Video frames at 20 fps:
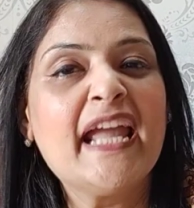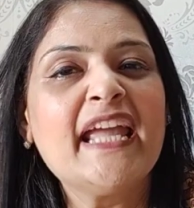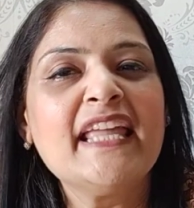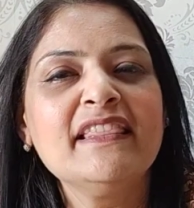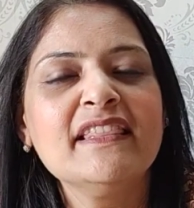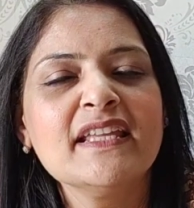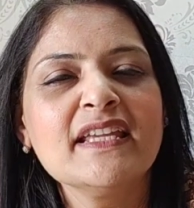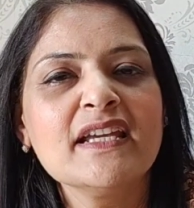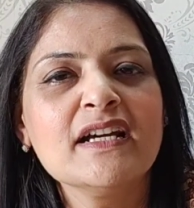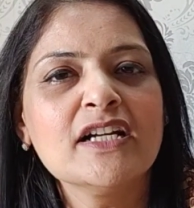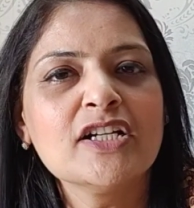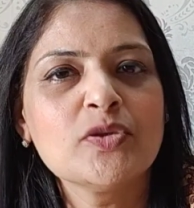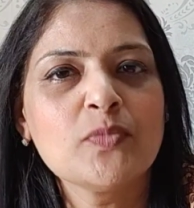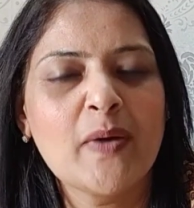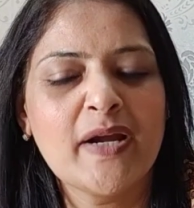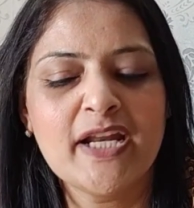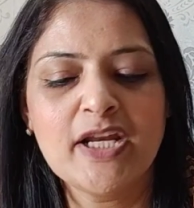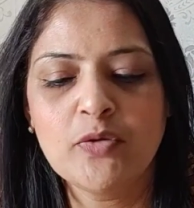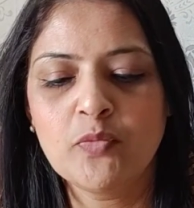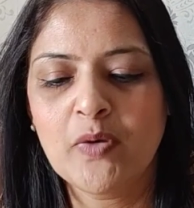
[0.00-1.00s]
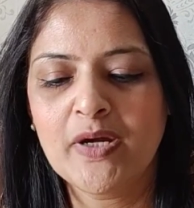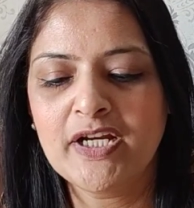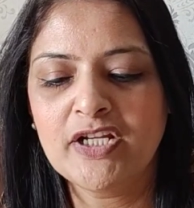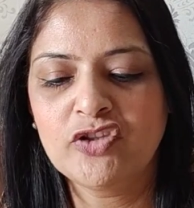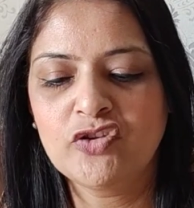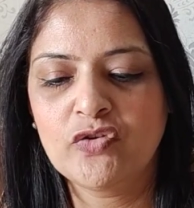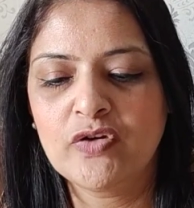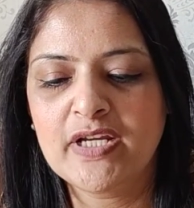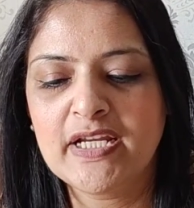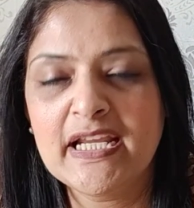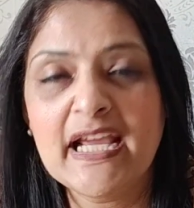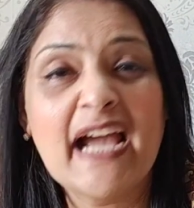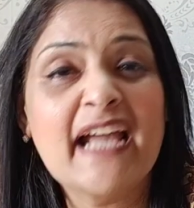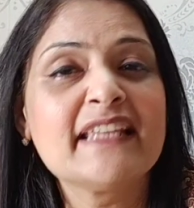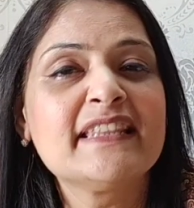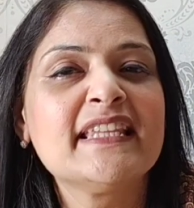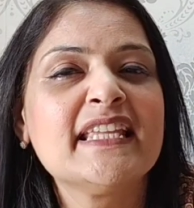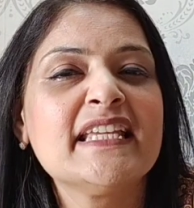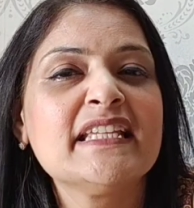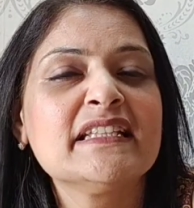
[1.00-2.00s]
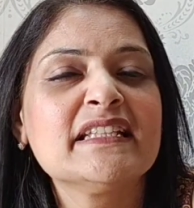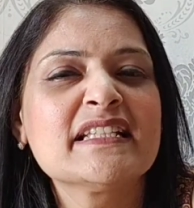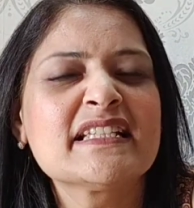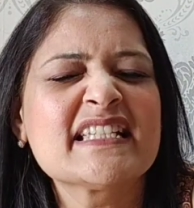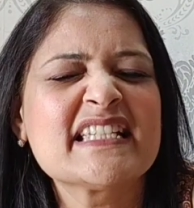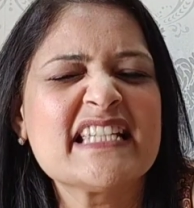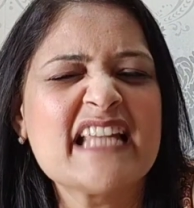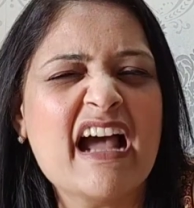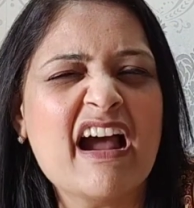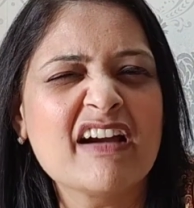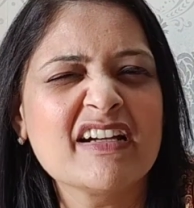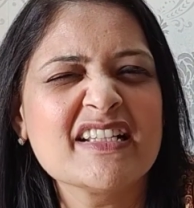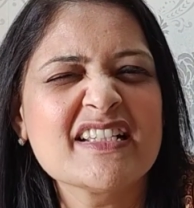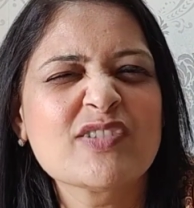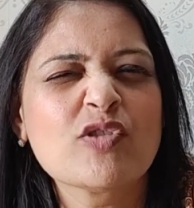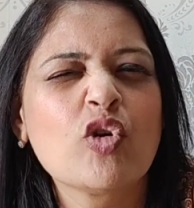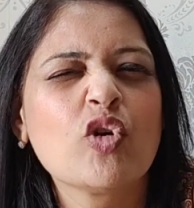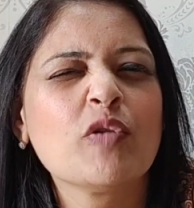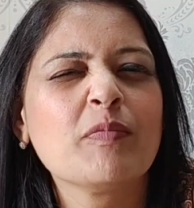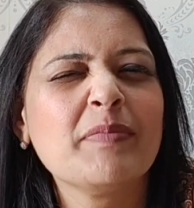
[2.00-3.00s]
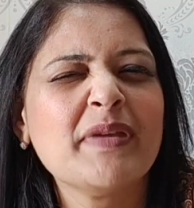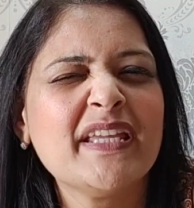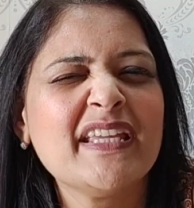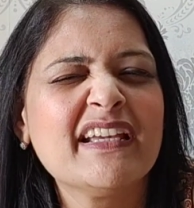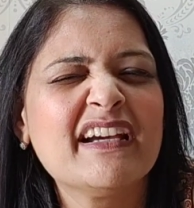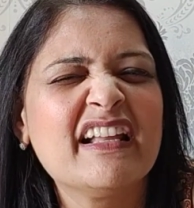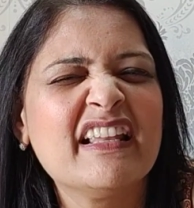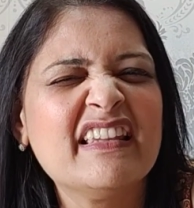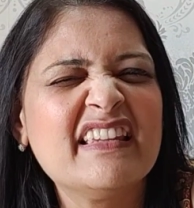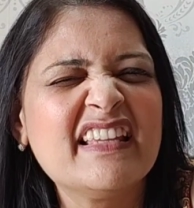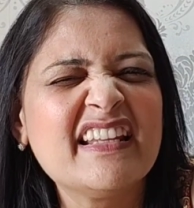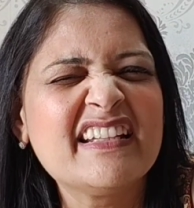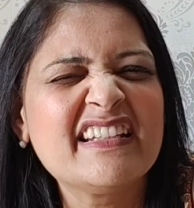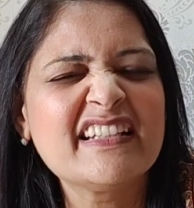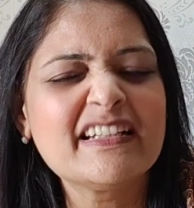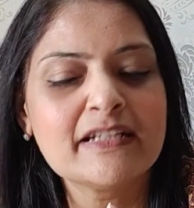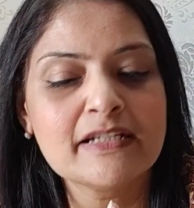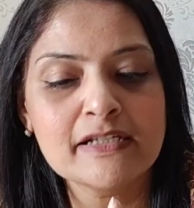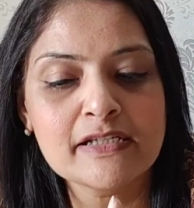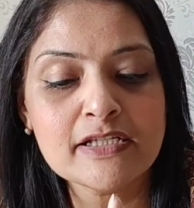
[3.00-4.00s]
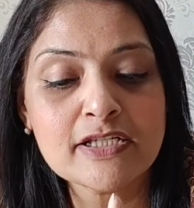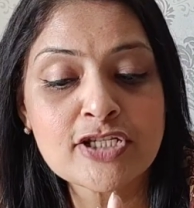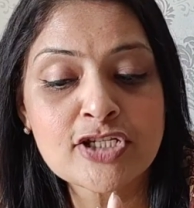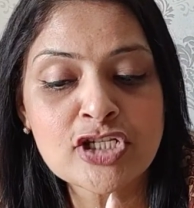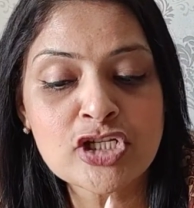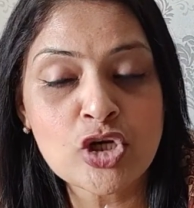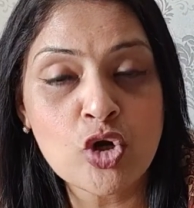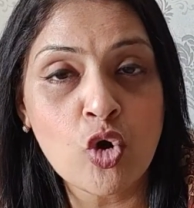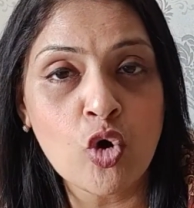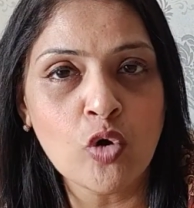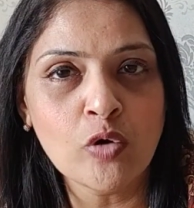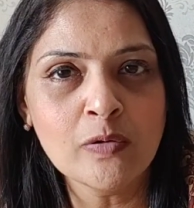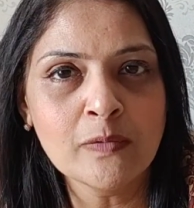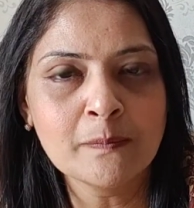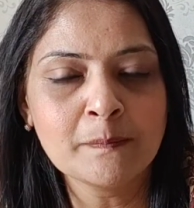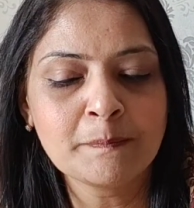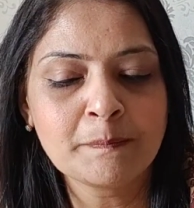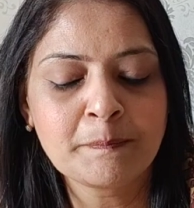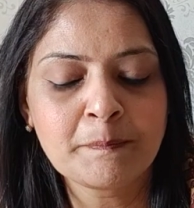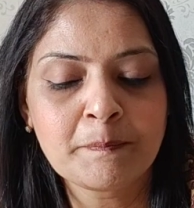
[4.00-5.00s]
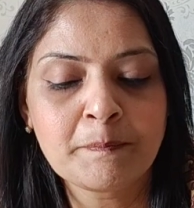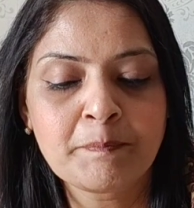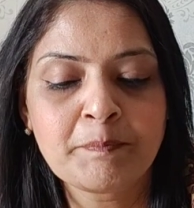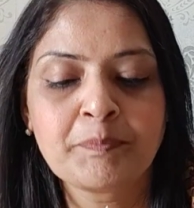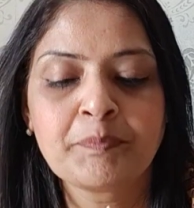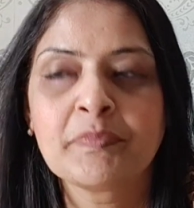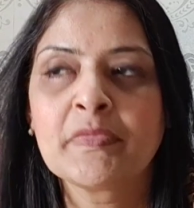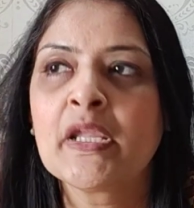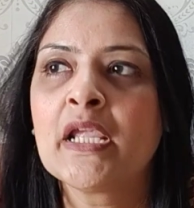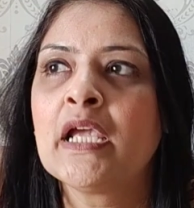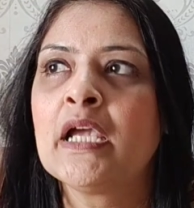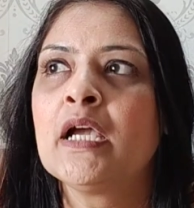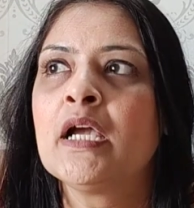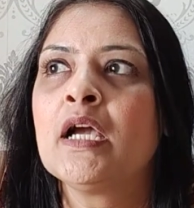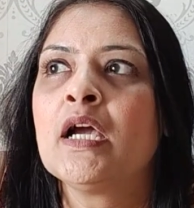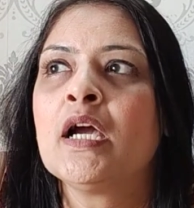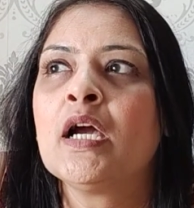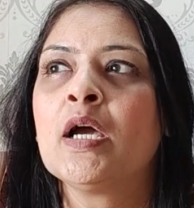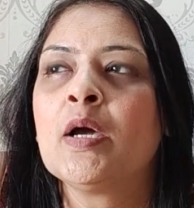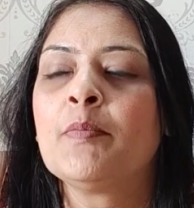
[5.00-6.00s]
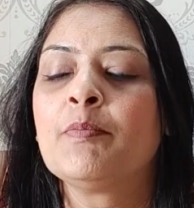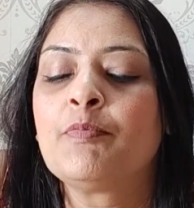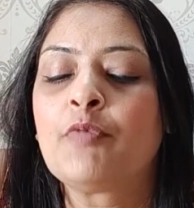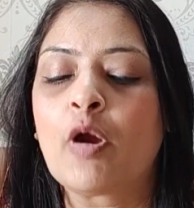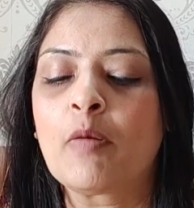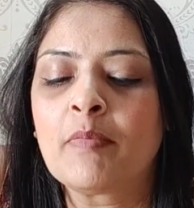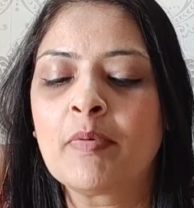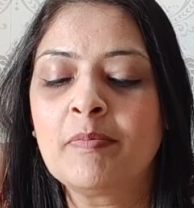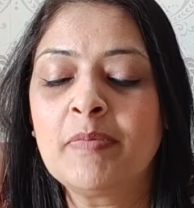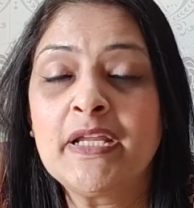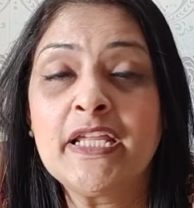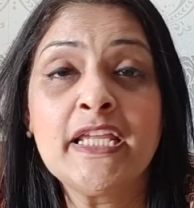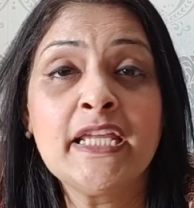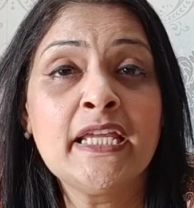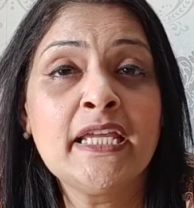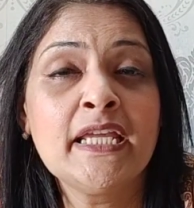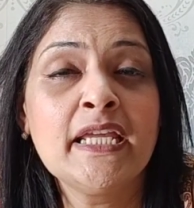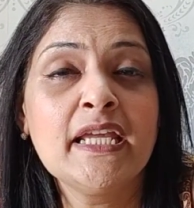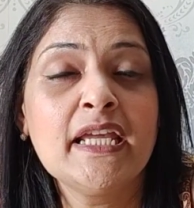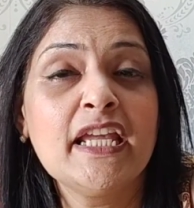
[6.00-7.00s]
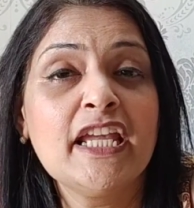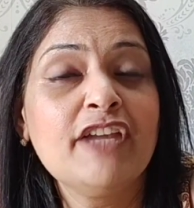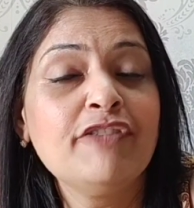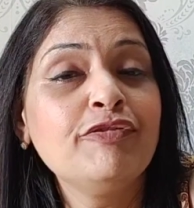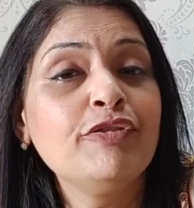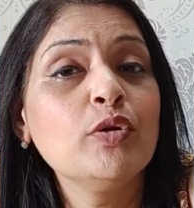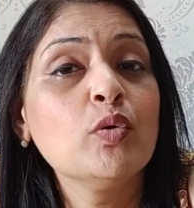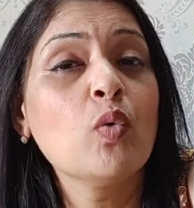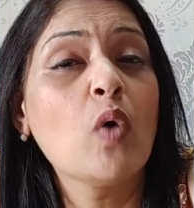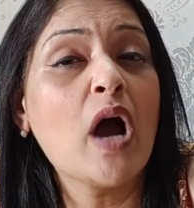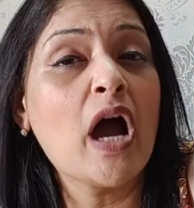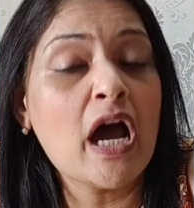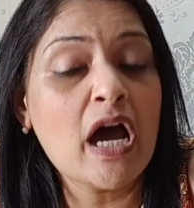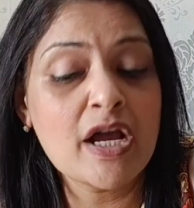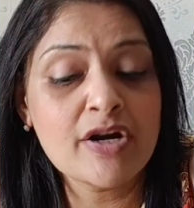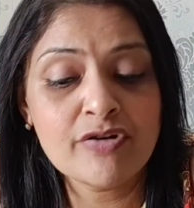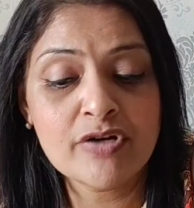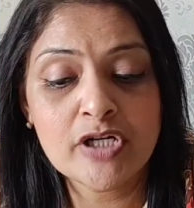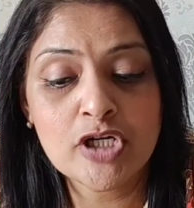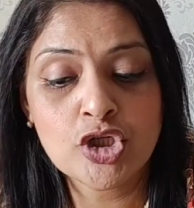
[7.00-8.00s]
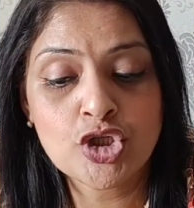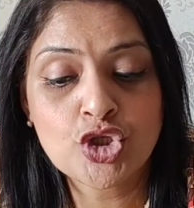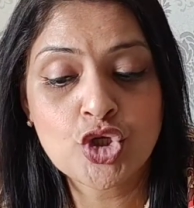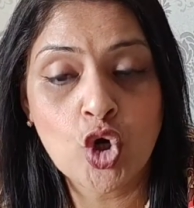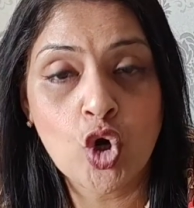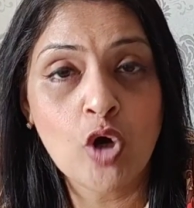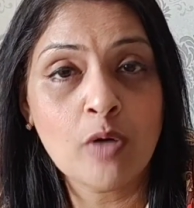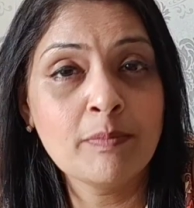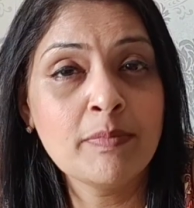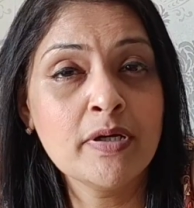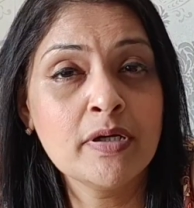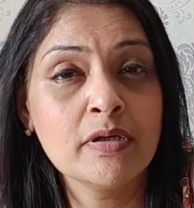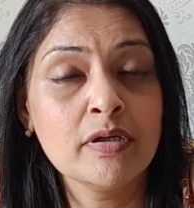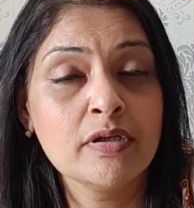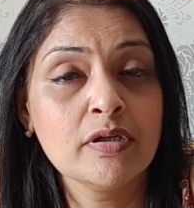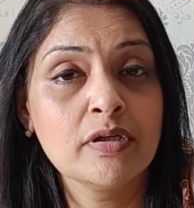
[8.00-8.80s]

in the year 2023, I think the start is going to be a little slow. Probably, if you are in a job,